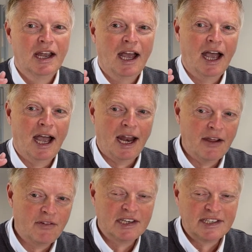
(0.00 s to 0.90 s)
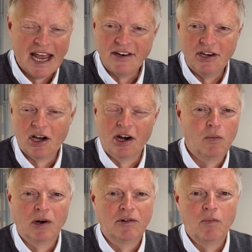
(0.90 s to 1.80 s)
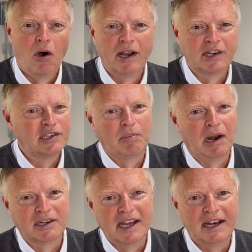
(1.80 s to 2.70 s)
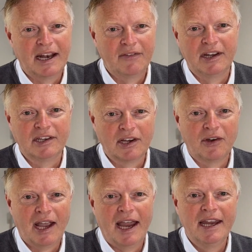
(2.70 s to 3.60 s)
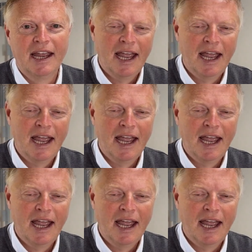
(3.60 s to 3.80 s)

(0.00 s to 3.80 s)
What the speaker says: and everything's dead, and you're kind of wondering why, because you're plugged in and everything's okay,